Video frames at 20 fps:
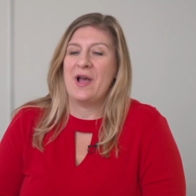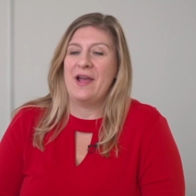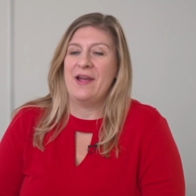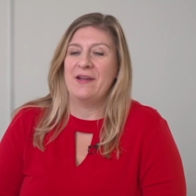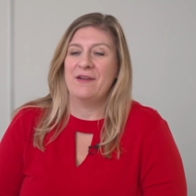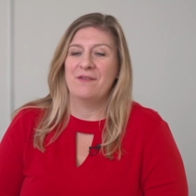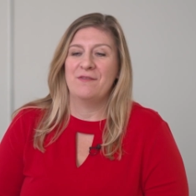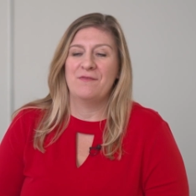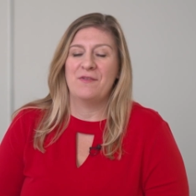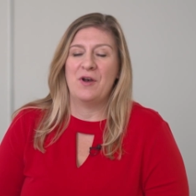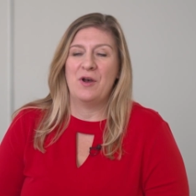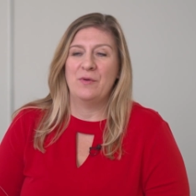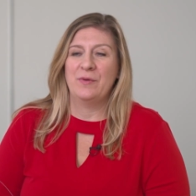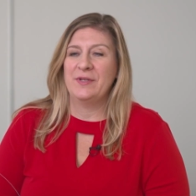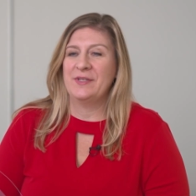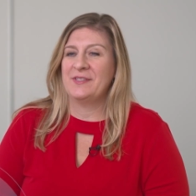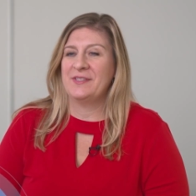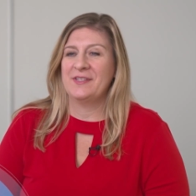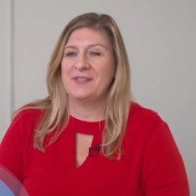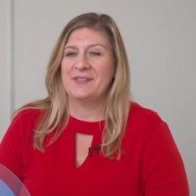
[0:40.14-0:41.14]
I have
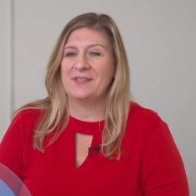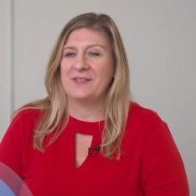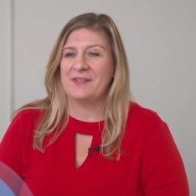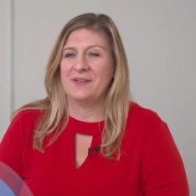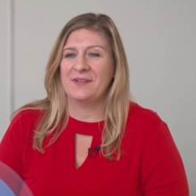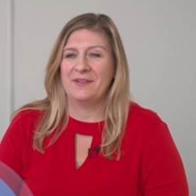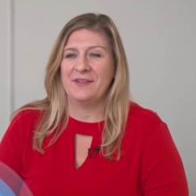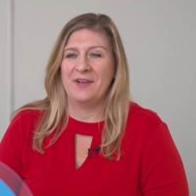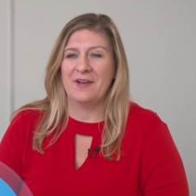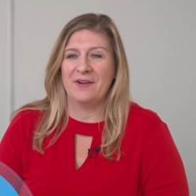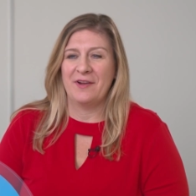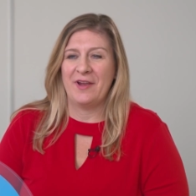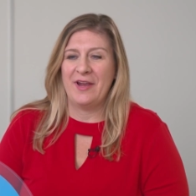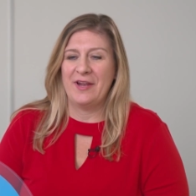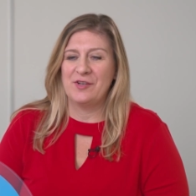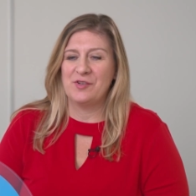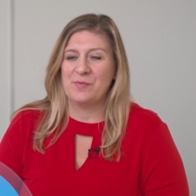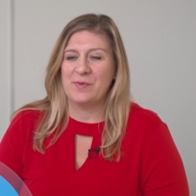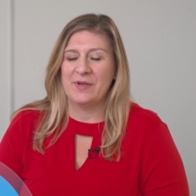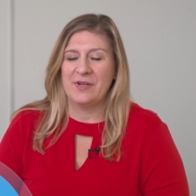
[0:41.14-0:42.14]
always, since a young
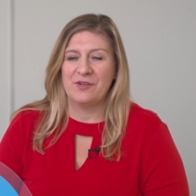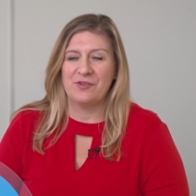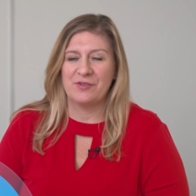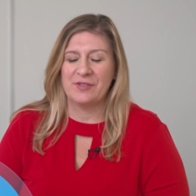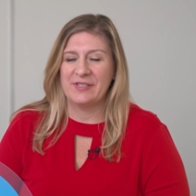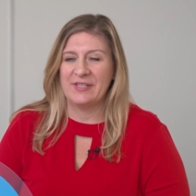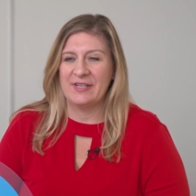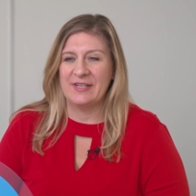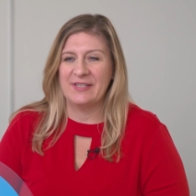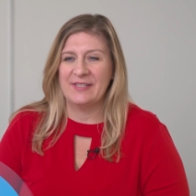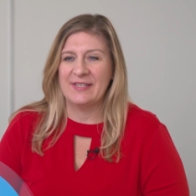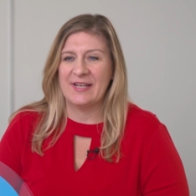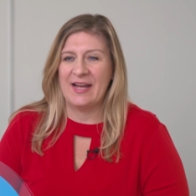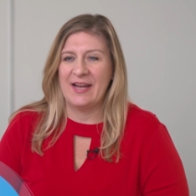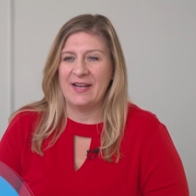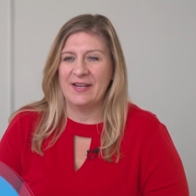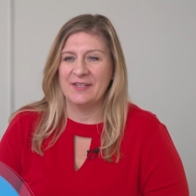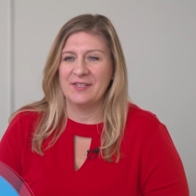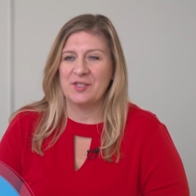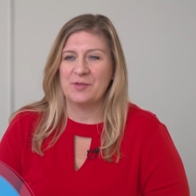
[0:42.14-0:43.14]
age, been interested in
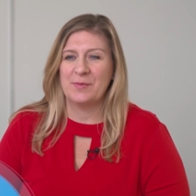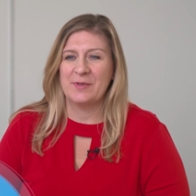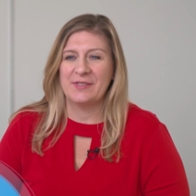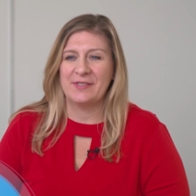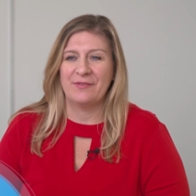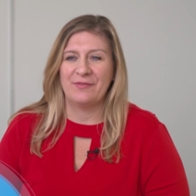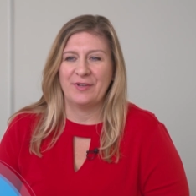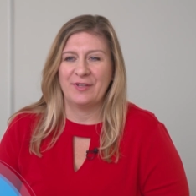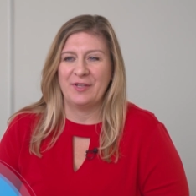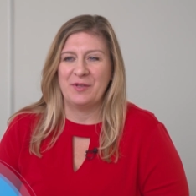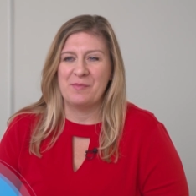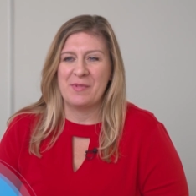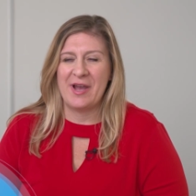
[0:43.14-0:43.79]
science, specifically